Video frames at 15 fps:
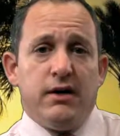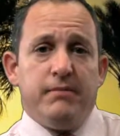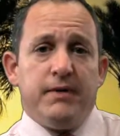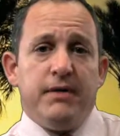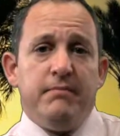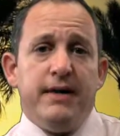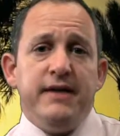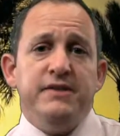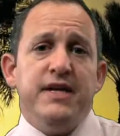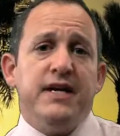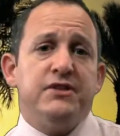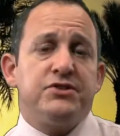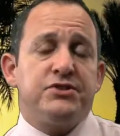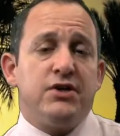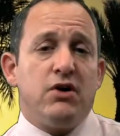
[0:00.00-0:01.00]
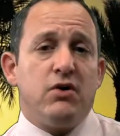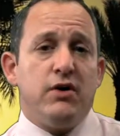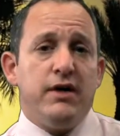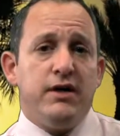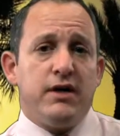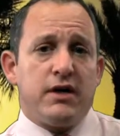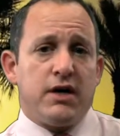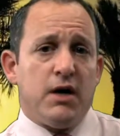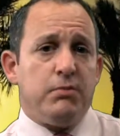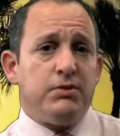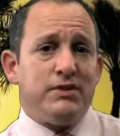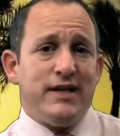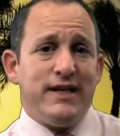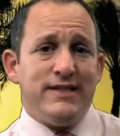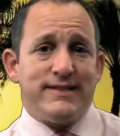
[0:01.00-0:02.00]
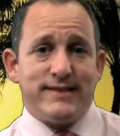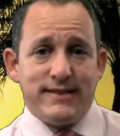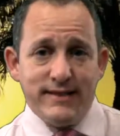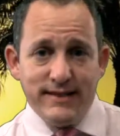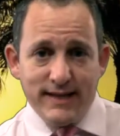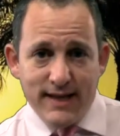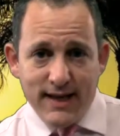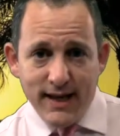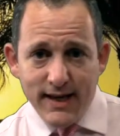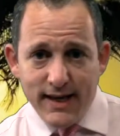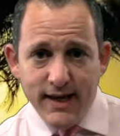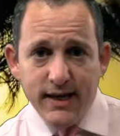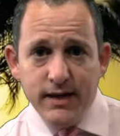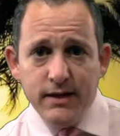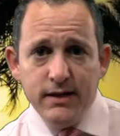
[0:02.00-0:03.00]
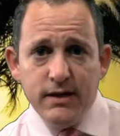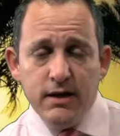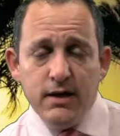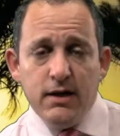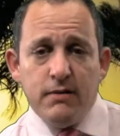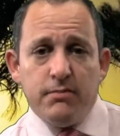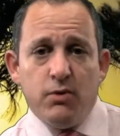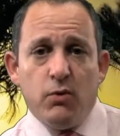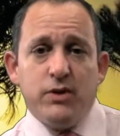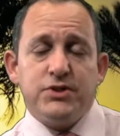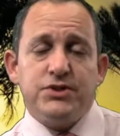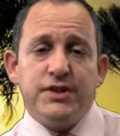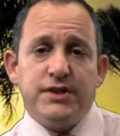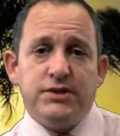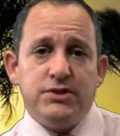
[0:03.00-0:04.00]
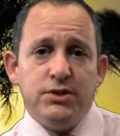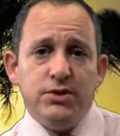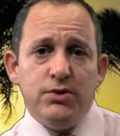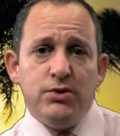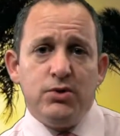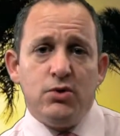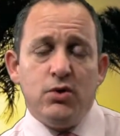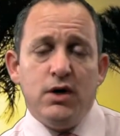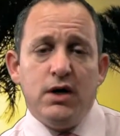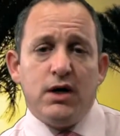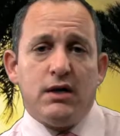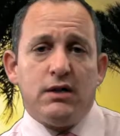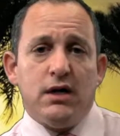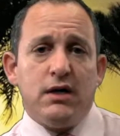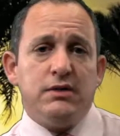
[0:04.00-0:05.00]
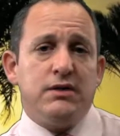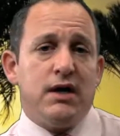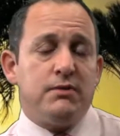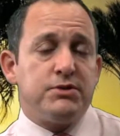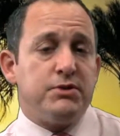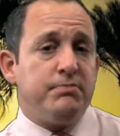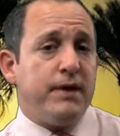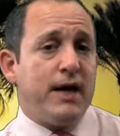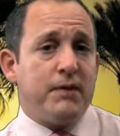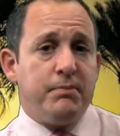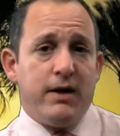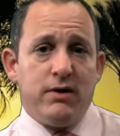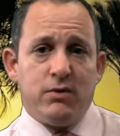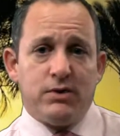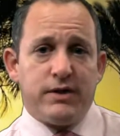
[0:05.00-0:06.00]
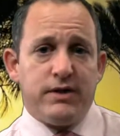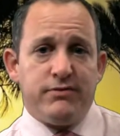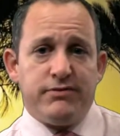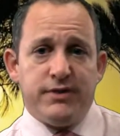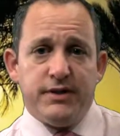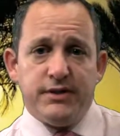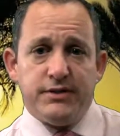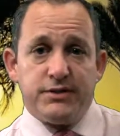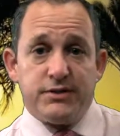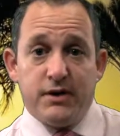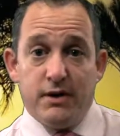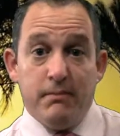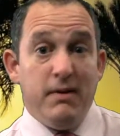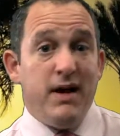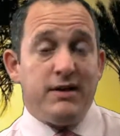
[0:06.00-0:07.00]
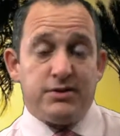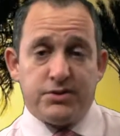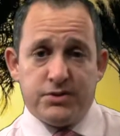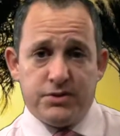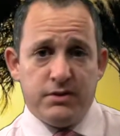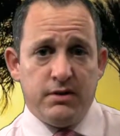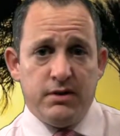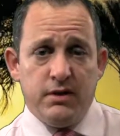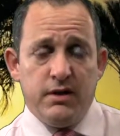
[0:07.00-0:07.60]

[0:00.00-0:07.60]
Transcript: It may take steroid a couple days to kick in, but once they do, lot of times the back pain relief is immense.